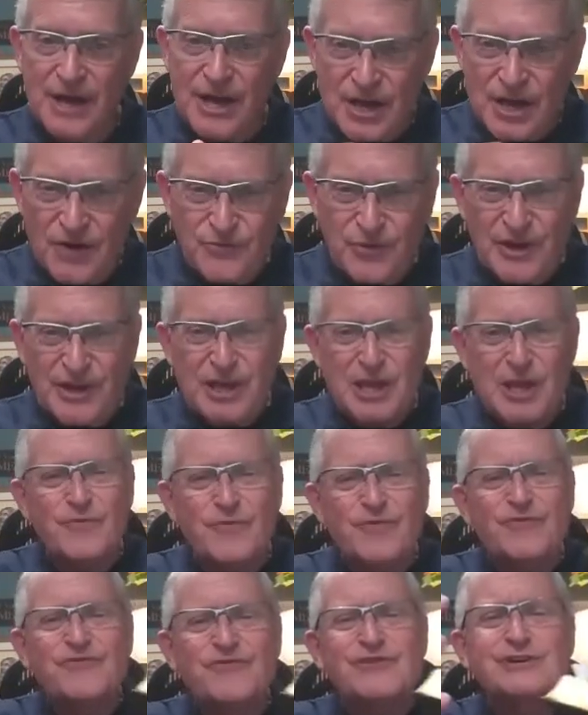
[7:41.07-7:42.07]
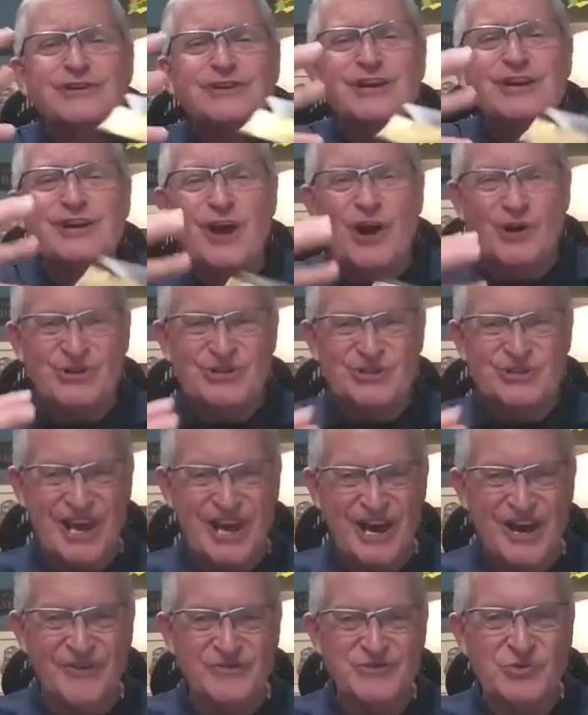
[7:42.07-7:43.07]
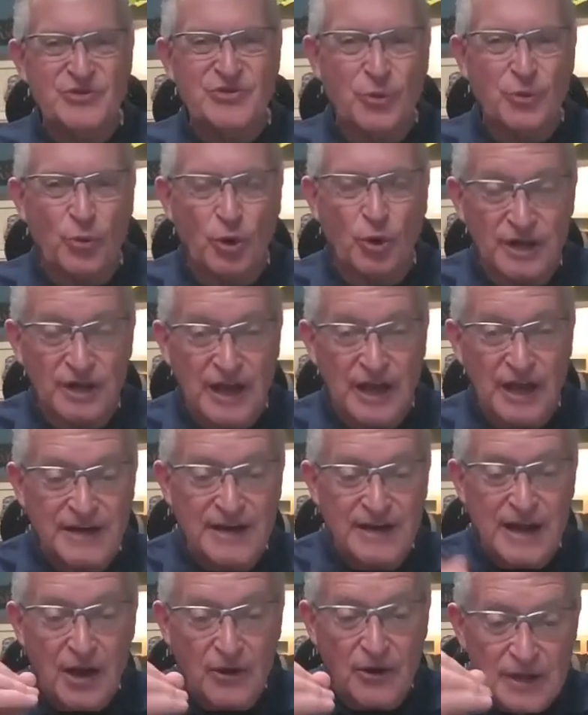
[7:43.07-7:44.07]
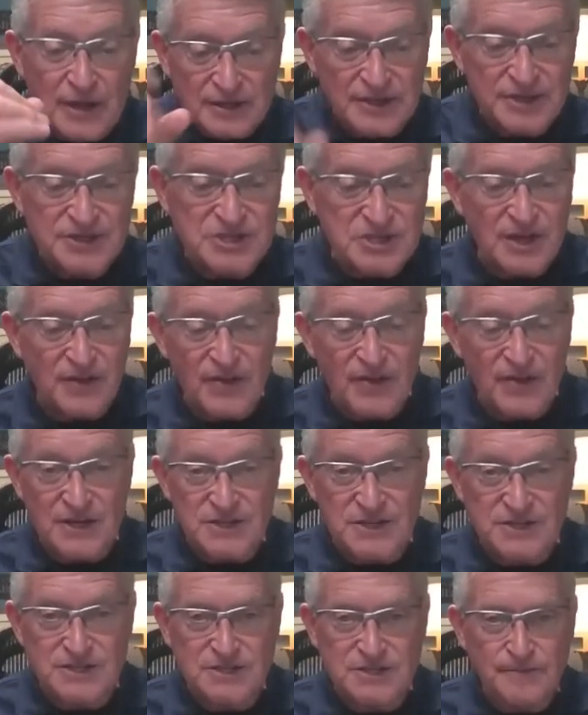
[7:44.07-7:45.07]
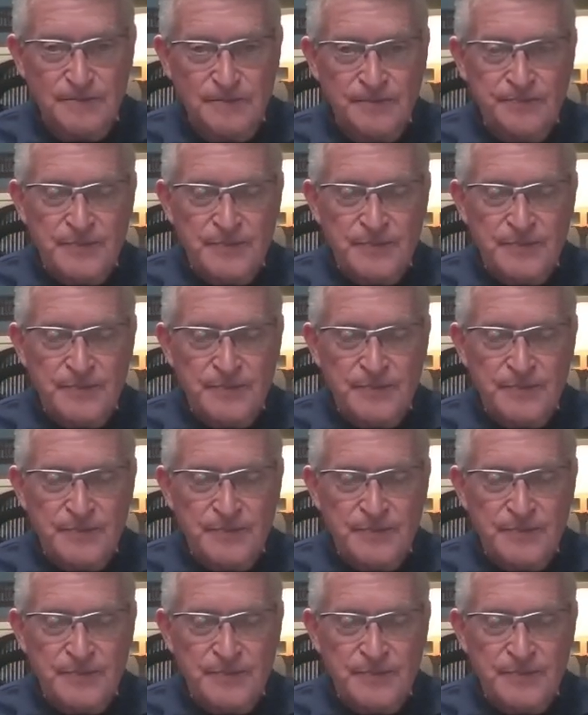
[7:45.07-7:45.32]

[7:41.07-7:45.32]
If we keep filling ourselves with the word of God, now listen to this.